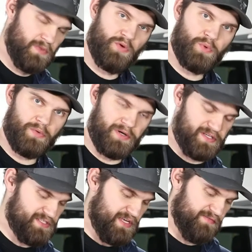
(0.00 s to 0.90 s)
You will want
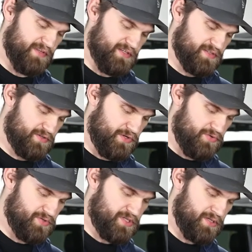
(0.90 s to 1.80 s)
to save these
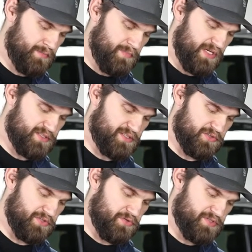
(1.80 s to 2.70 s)
screws because
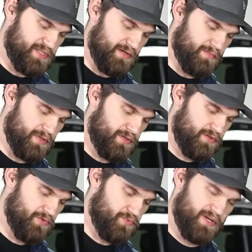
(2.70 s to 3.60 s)
you'll use them
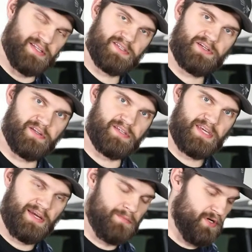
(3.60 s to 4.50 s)
to reinstall this
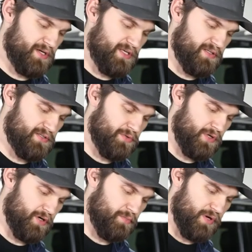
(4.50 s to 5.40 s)
camera into
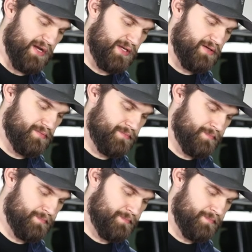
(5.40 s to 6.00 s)
our bracket.